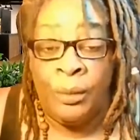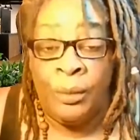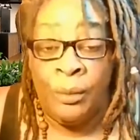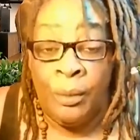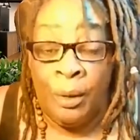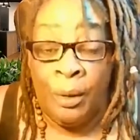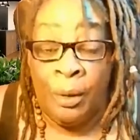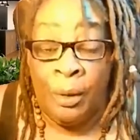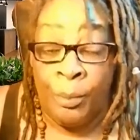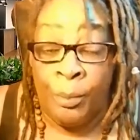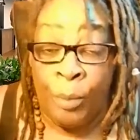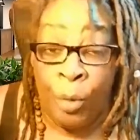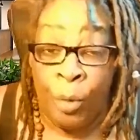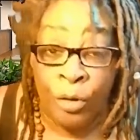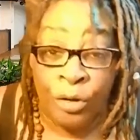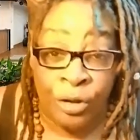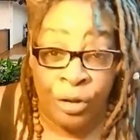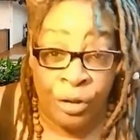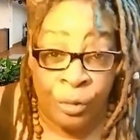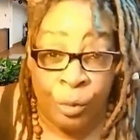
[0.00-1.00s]
when
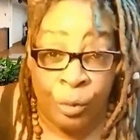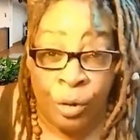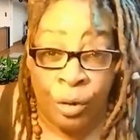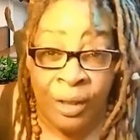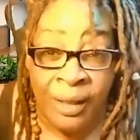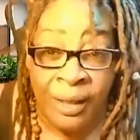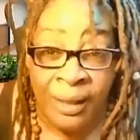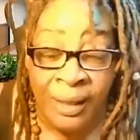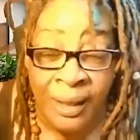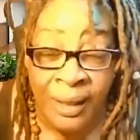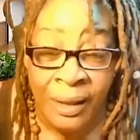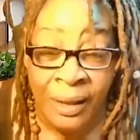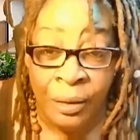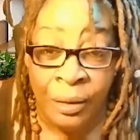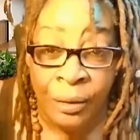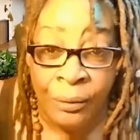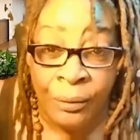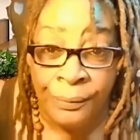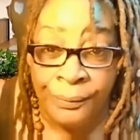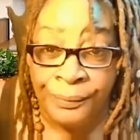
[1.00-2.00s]
abortions were
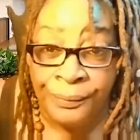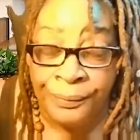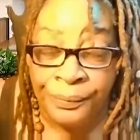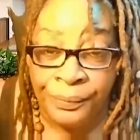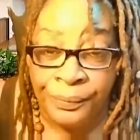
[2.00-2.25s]
illegal.